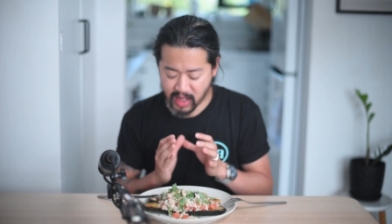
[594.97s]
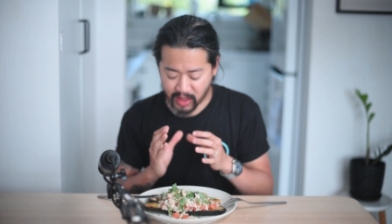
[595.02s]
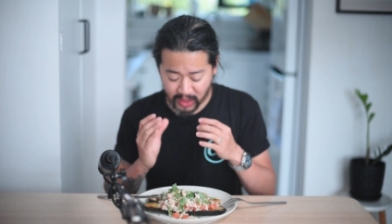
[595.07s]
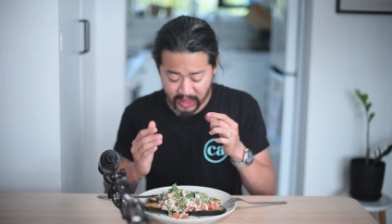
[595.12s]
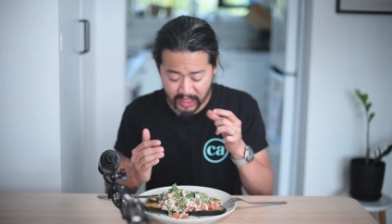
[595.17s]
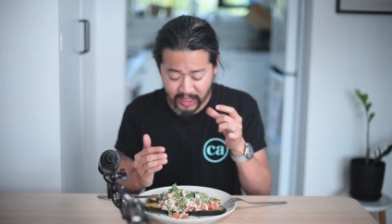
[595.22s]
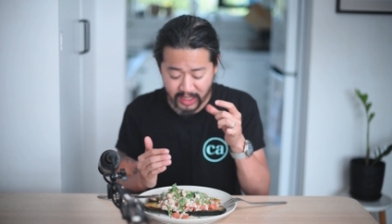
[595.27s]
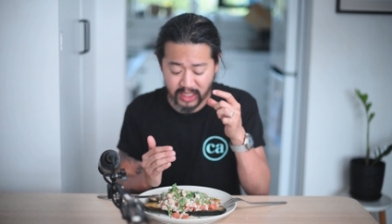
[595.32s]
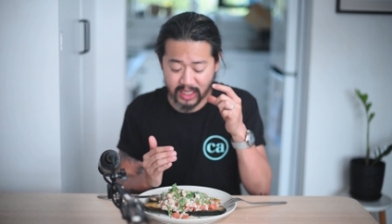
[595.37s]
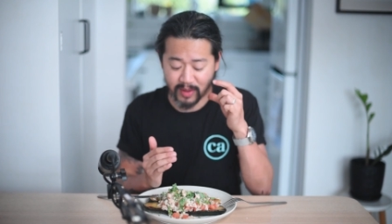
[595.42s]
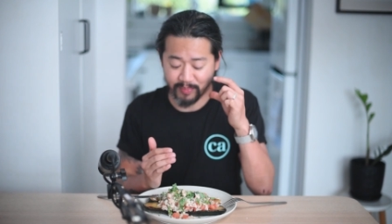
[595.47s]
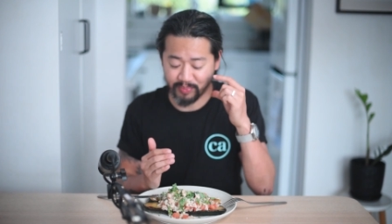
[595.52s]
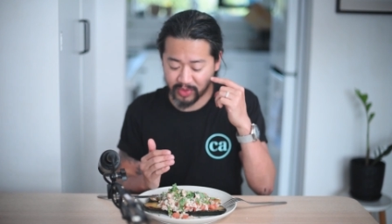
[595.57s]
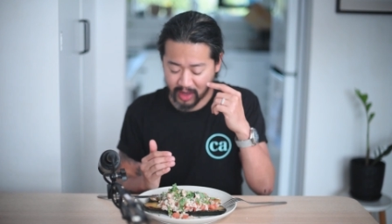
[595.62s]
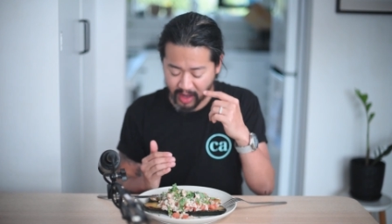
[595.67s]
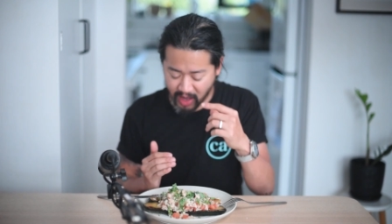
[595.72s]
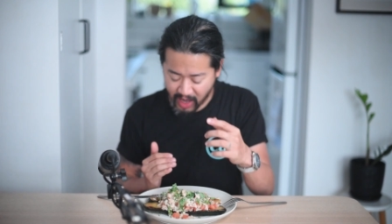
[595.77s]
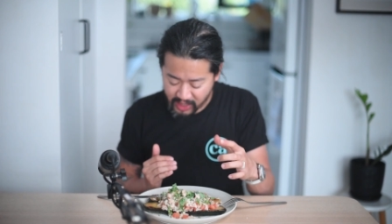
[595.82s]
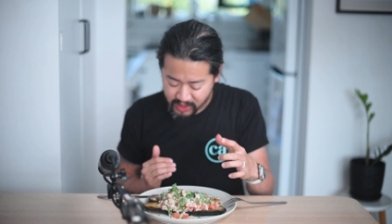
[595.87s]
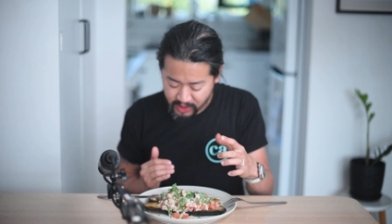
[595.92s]
This
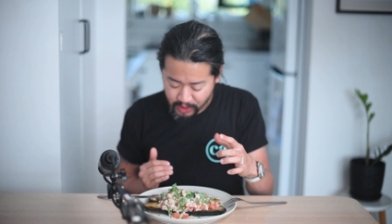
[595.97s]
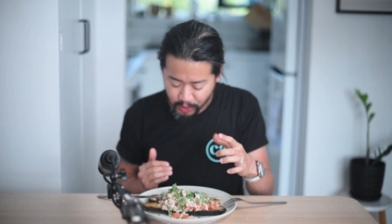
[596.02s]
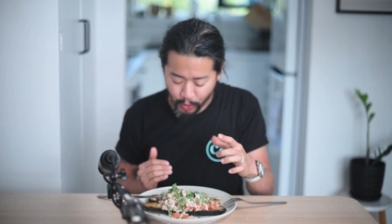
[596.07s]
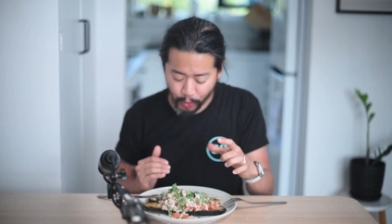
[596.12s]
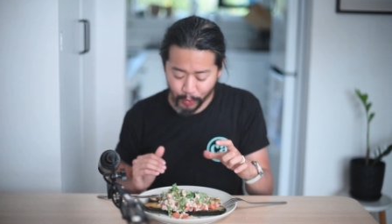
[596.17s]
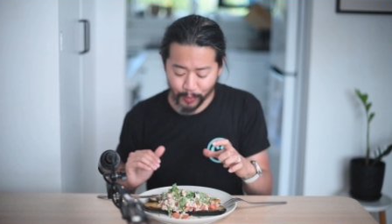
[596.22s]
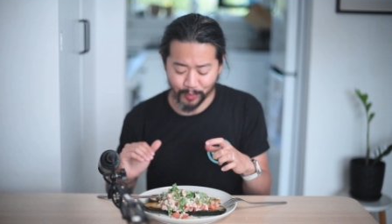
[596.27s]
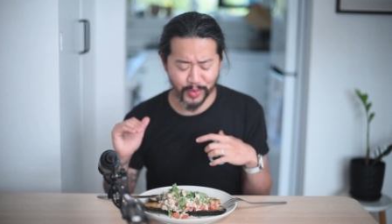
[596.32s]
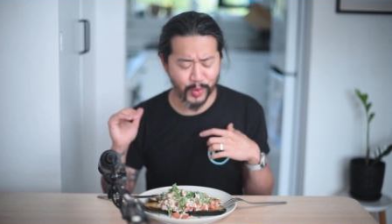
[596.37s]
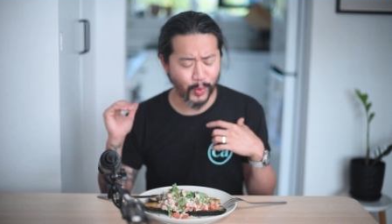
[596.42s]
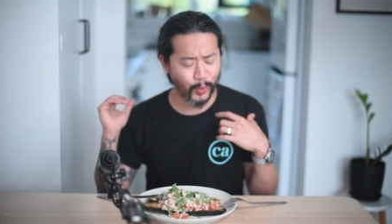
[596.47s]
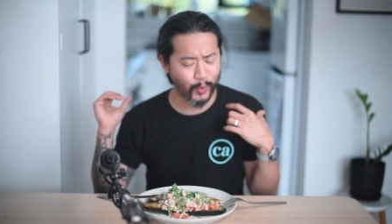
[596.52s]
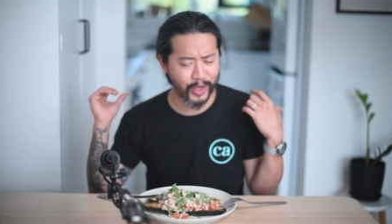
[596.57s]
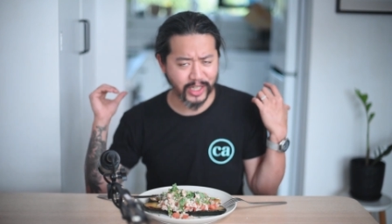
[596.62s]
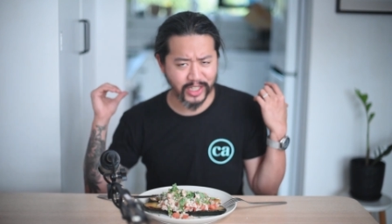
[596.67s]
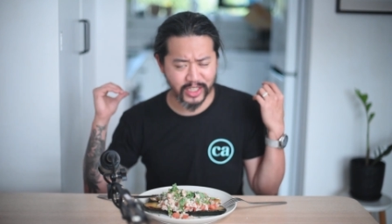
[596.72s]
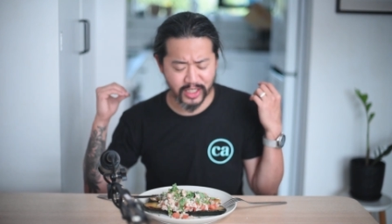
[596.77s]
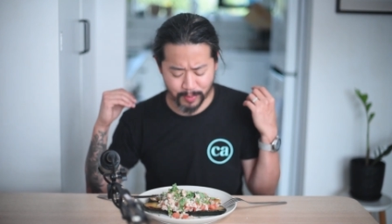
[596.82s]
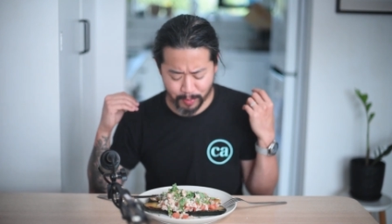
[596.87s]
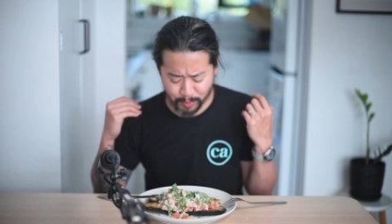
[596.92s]
As a whole,
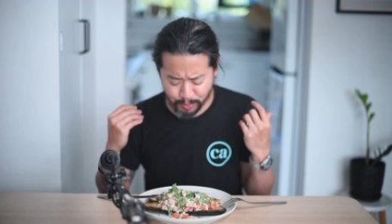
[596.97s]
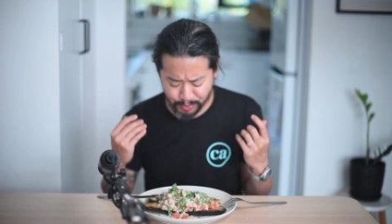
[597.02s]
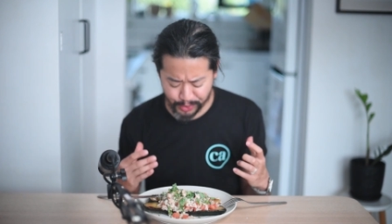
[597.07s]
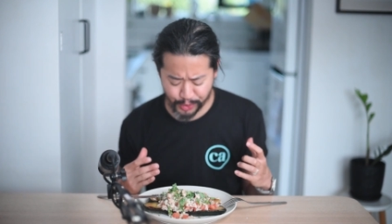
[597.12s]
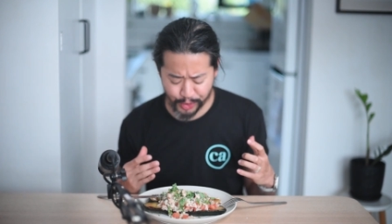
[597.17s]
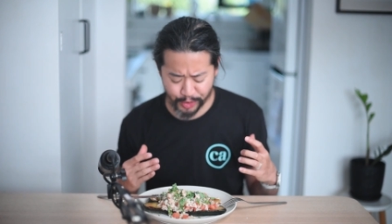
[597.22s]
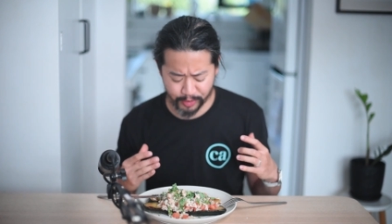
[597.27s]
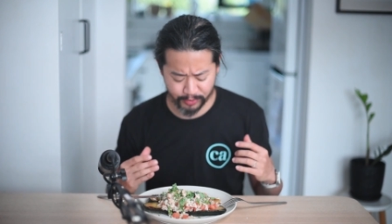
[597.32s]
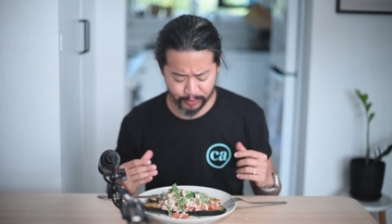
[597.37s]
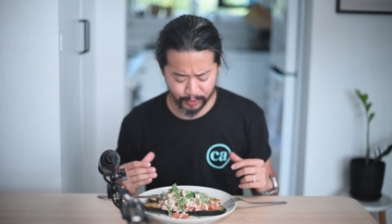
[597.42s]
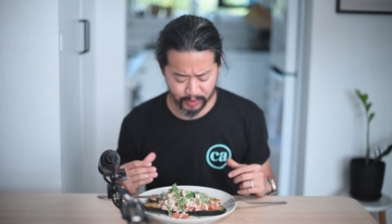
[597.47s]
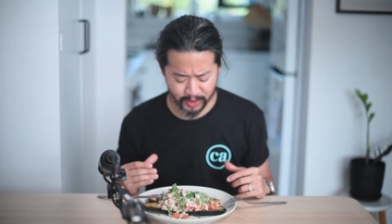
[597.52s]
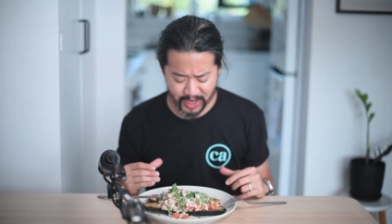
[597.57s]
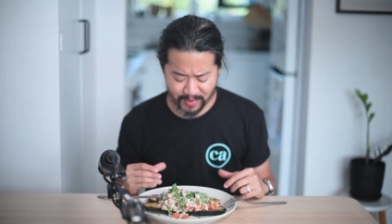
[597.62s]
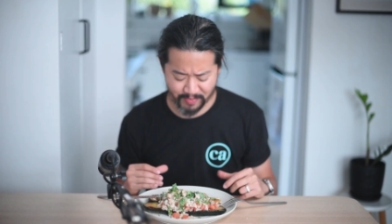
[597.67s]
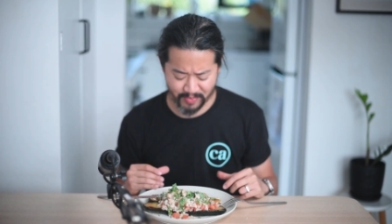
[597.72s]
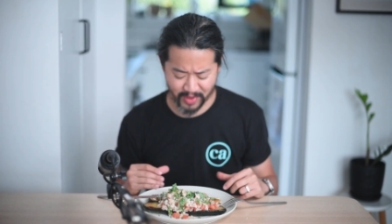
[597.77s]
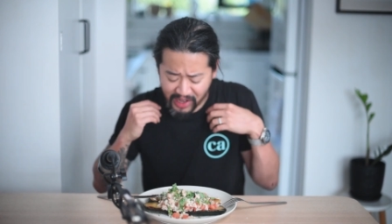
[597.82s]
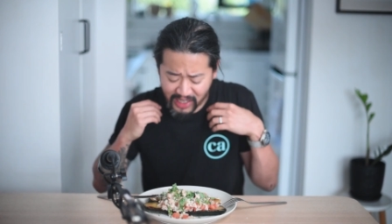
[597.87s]
works beautifully.